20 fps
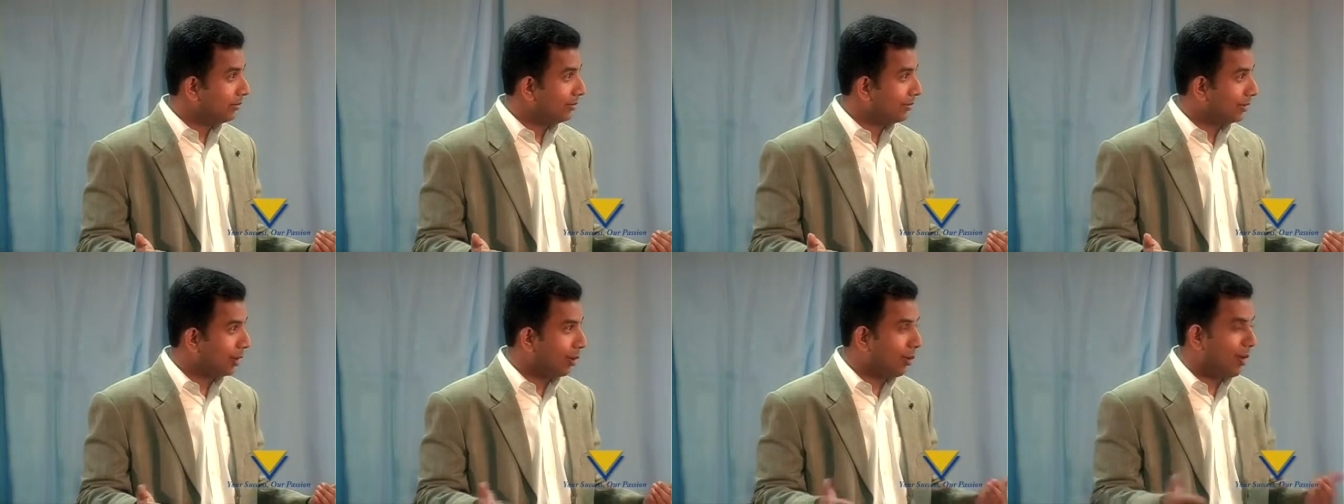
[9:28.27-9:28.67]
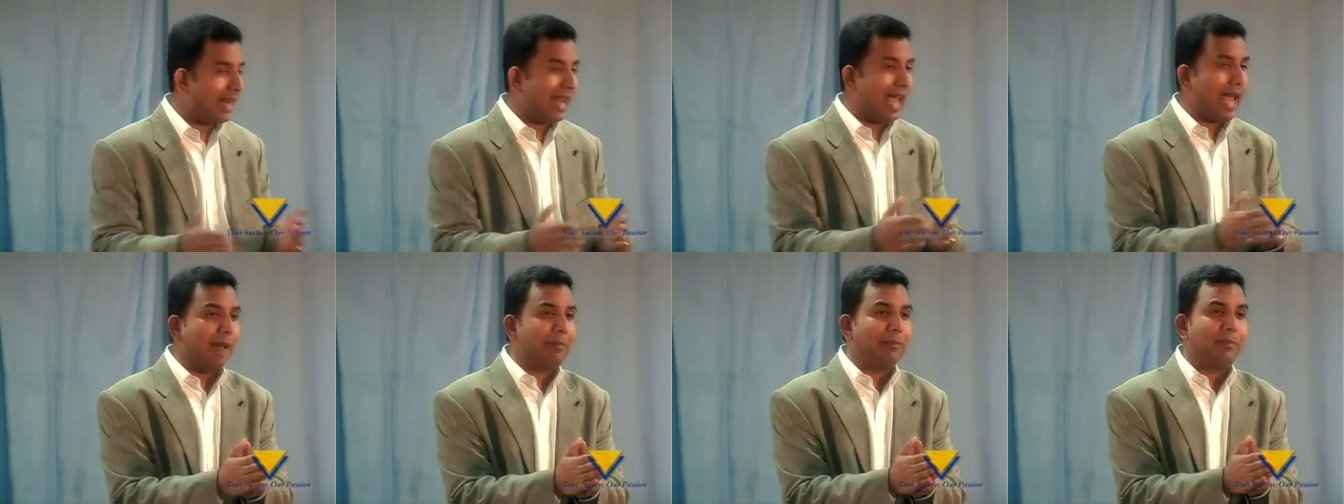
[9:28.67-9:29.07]
So
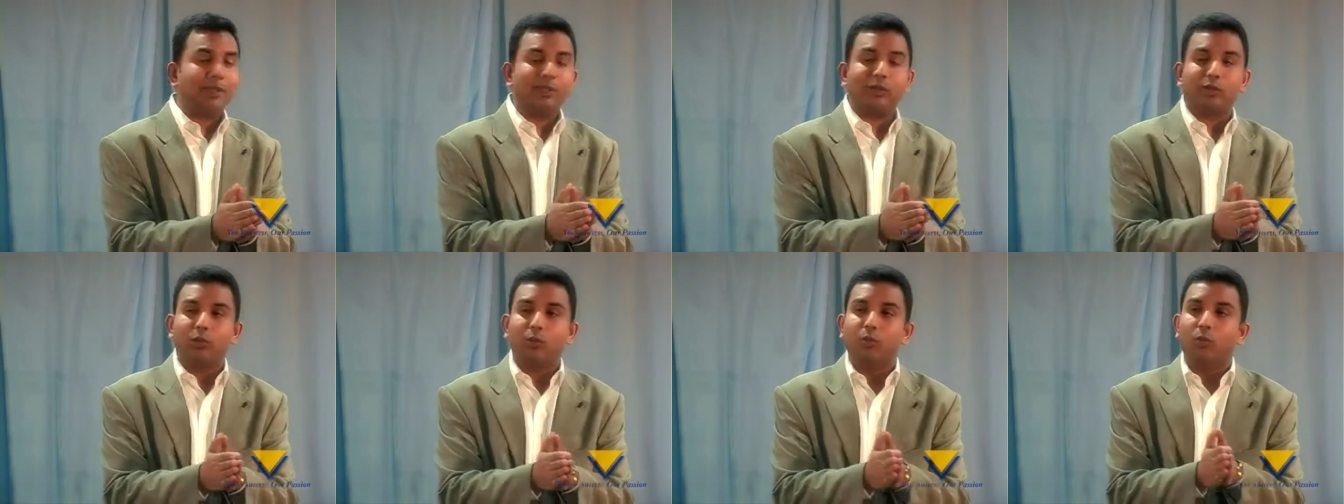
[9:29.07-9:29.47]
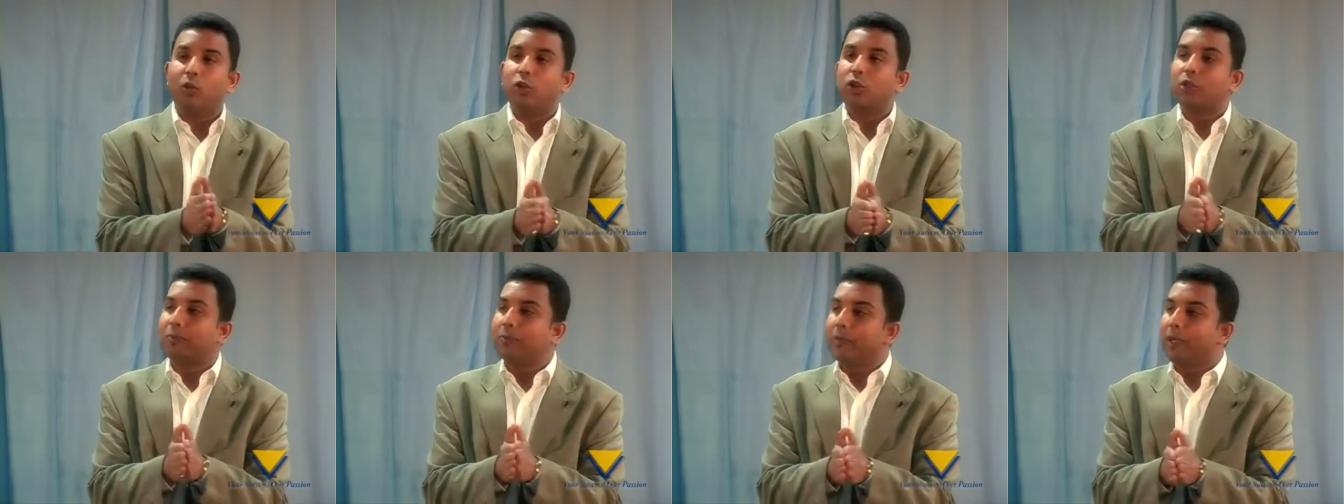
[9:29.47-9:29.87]
what happens to
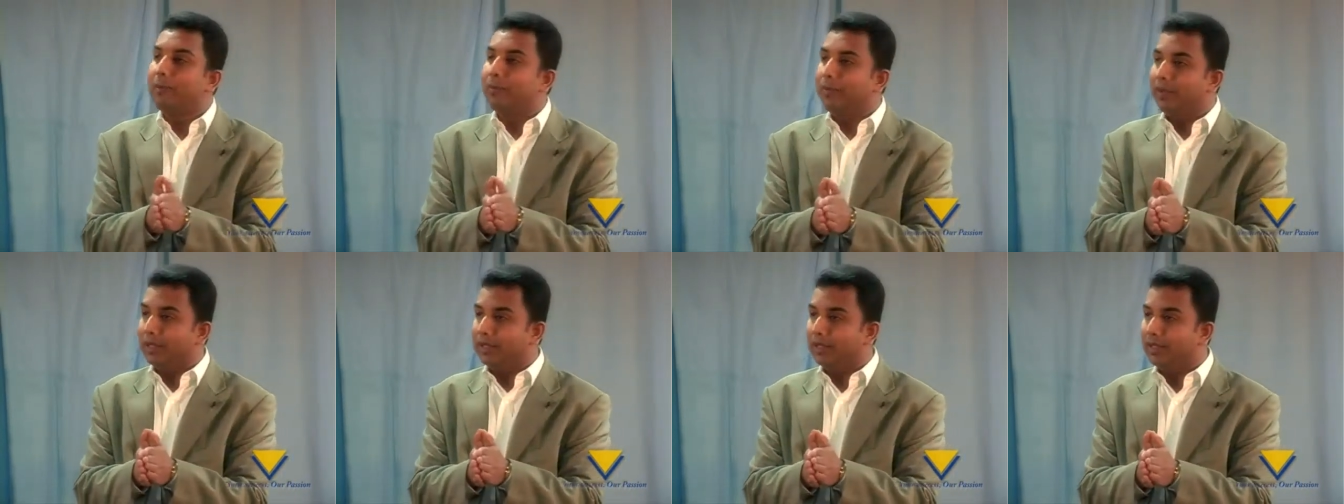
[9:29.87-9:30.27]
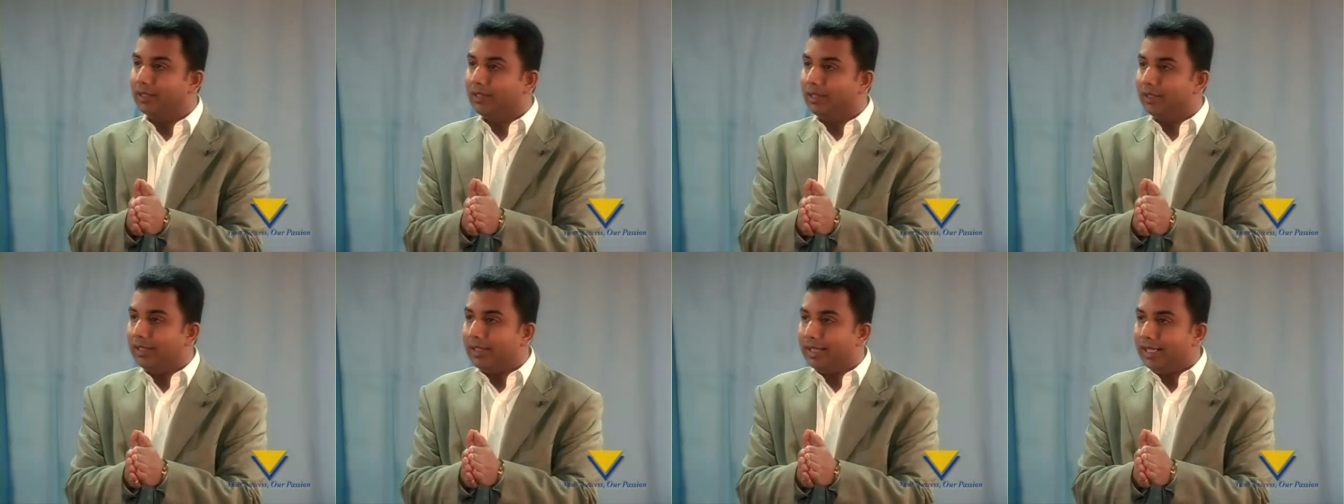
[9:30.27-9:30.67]
most people
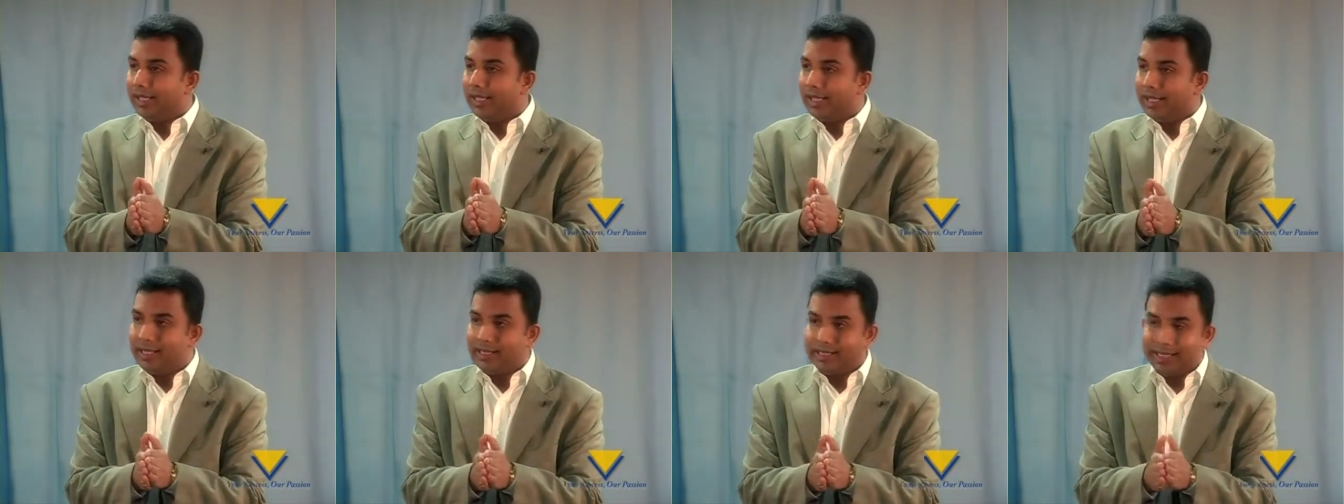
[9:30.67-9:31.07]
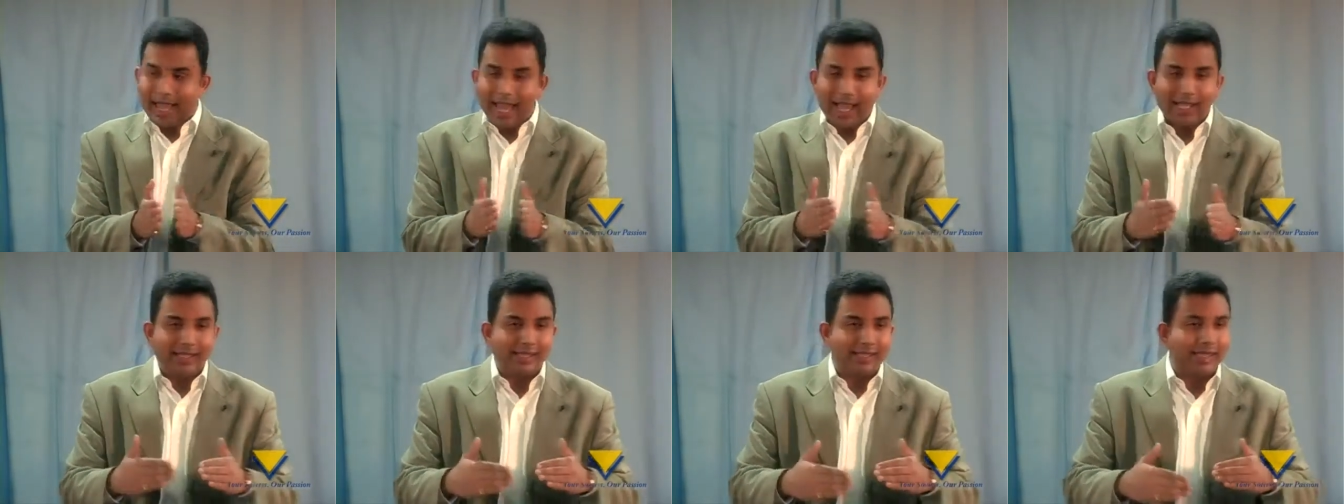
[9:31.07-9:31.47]
is
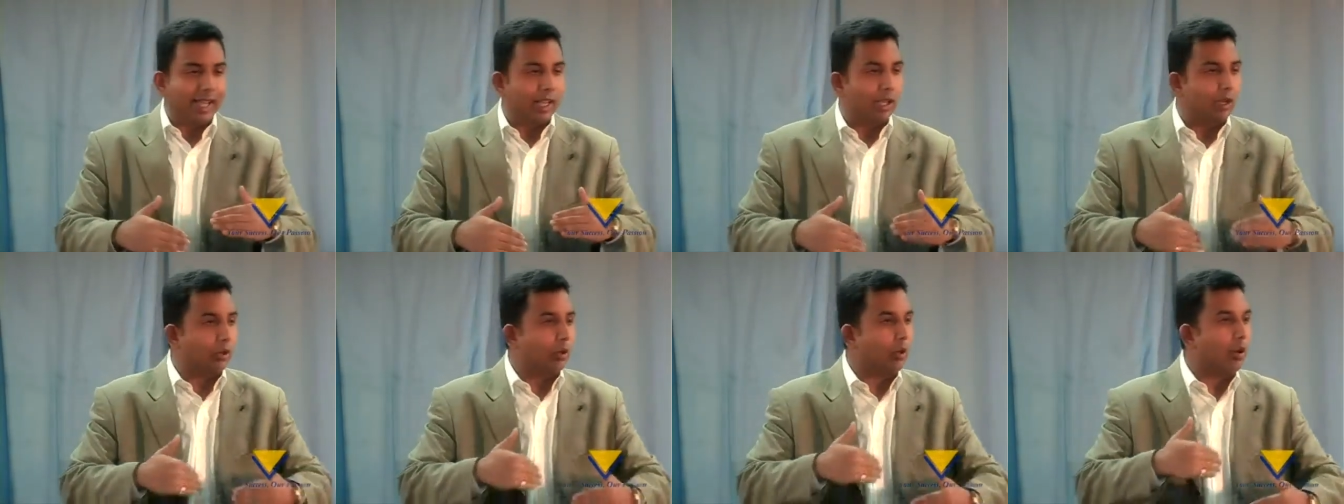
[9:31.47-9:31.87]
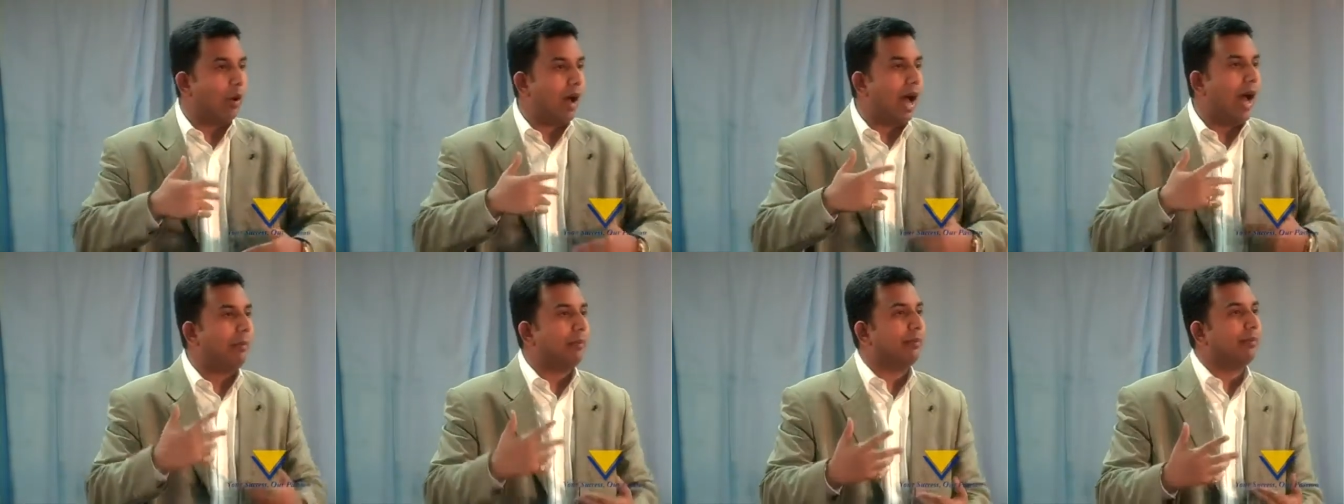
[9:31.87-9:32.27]
as they grow
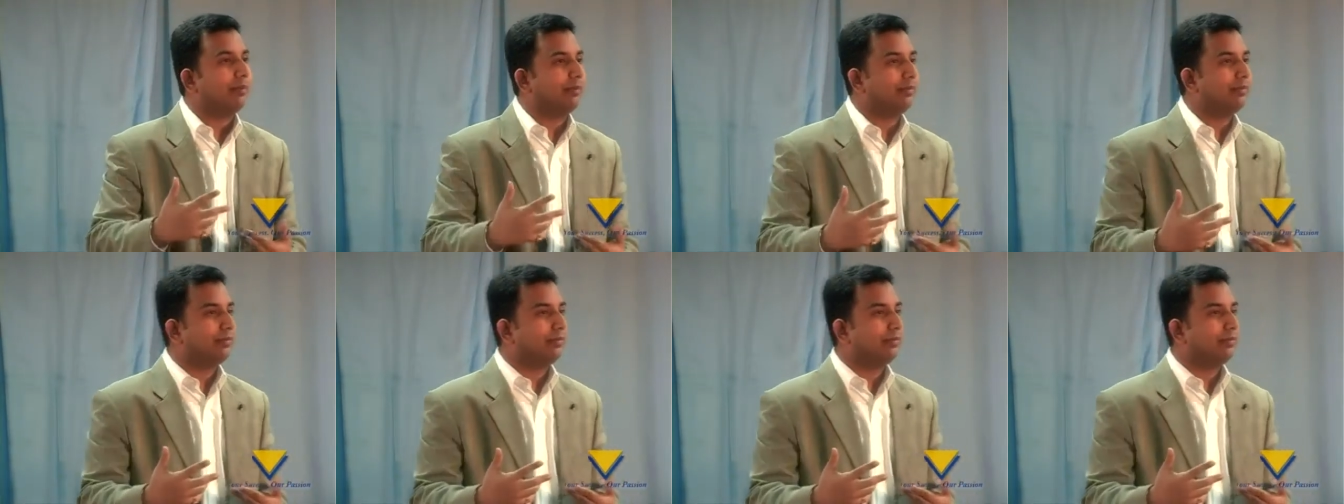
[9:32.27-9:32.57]
up,